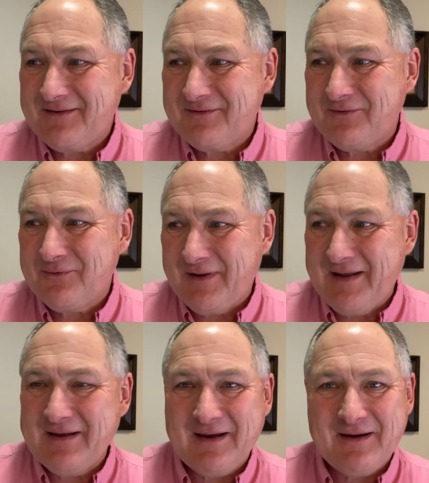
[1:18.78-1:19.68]
to
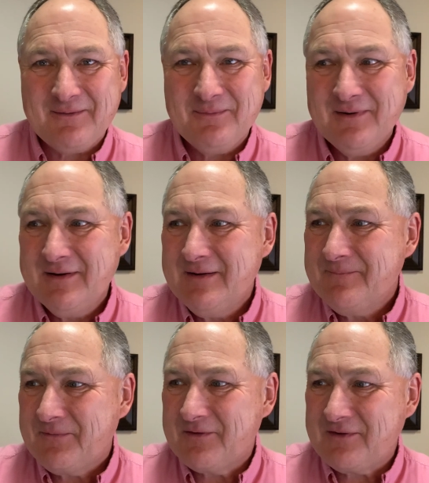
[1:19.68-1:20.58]
Ahab,
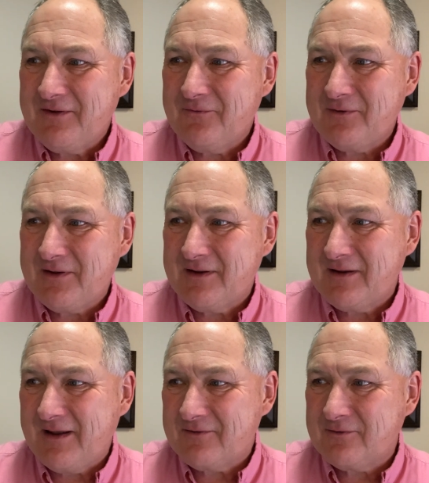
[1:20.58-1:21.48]
this evil
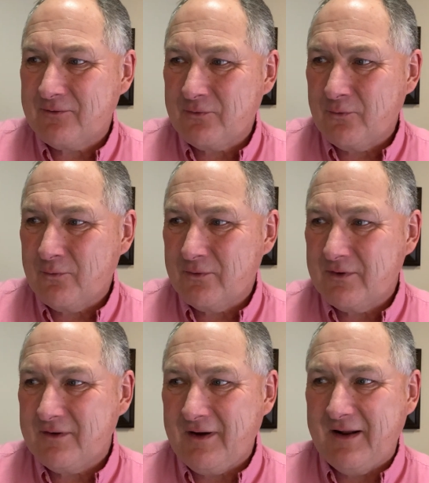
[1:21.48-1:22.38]
king, as the Lord,
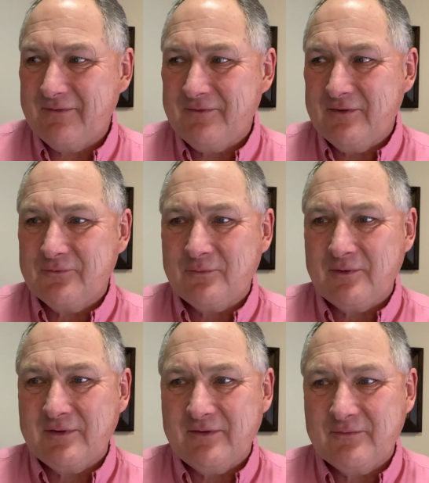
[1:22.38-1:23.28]
the God of
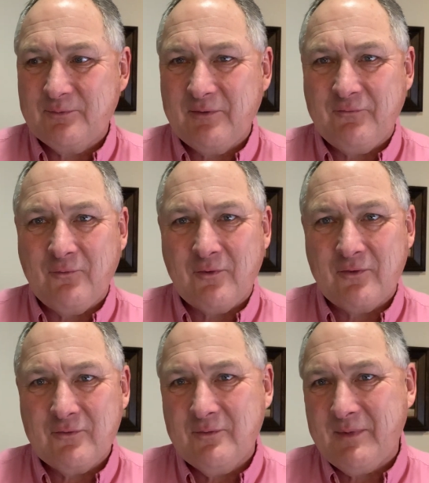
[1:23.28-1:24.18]
Israel lives before
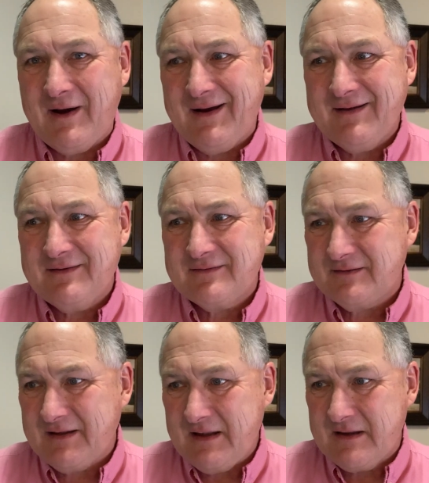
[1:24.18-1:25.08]
whom I
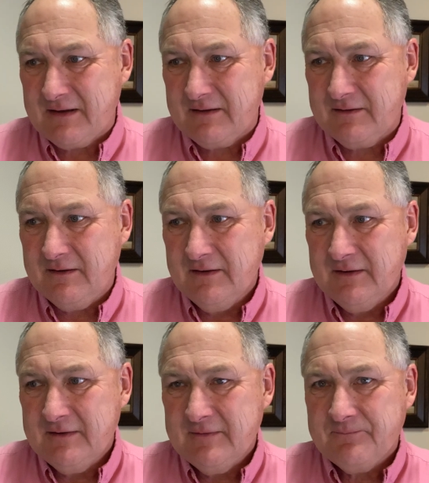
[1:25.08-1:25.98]
stand,
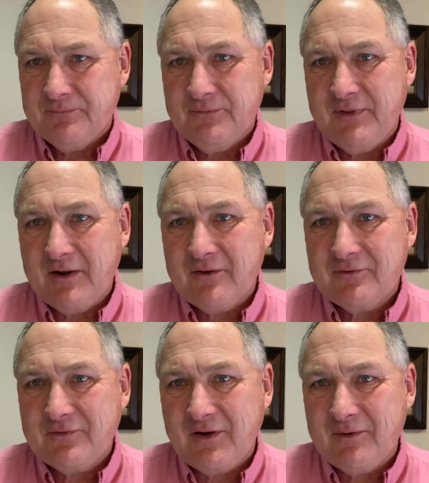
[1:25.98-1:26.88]
there
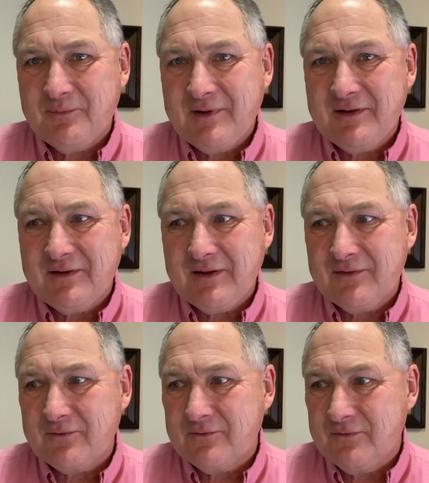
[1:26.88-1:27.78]
shall be
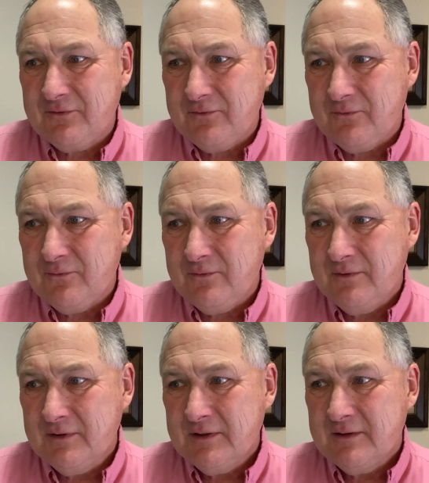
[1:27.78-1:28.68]
neither dew
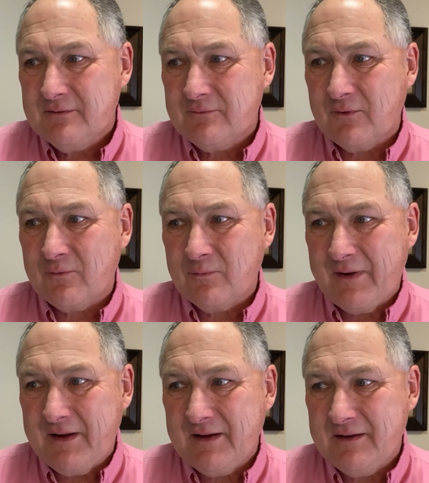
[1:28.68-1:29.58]
nor
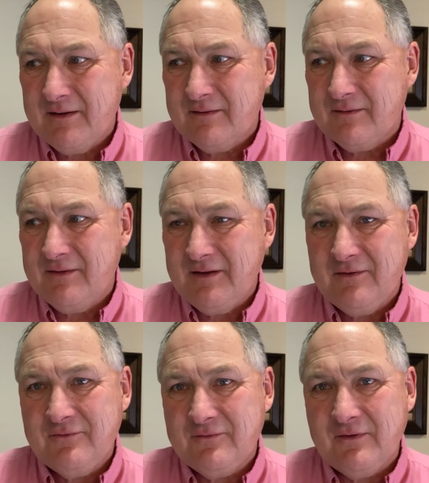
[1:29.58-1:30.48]
rain
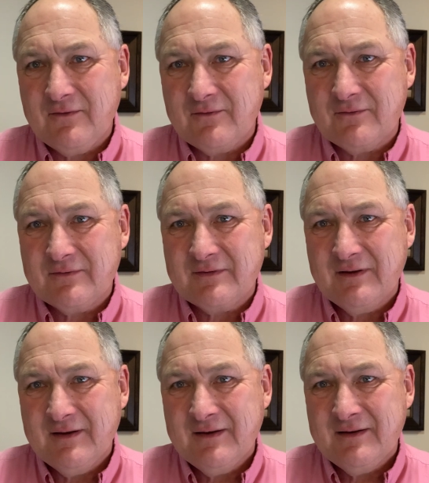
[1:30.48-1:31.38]
these years
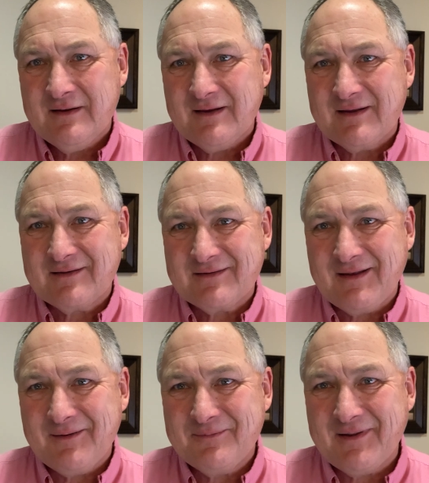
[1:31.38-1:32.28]

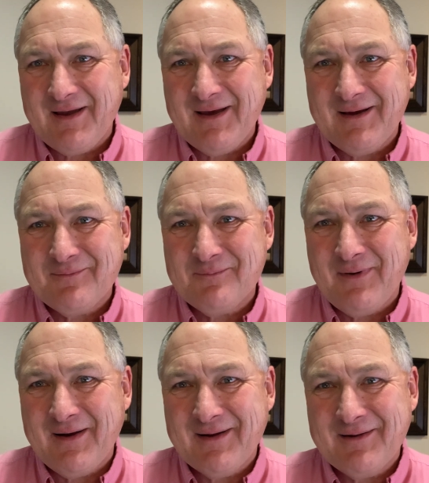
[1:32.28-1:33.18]
except at
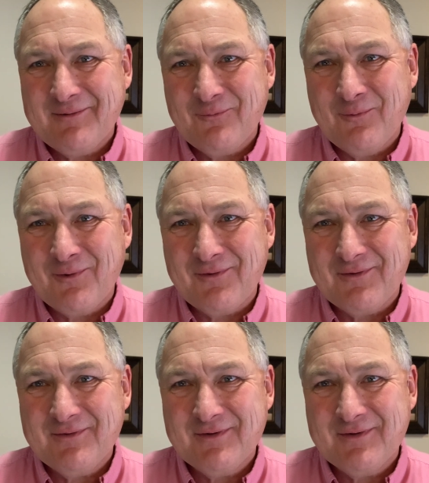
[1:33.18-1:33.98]
my word.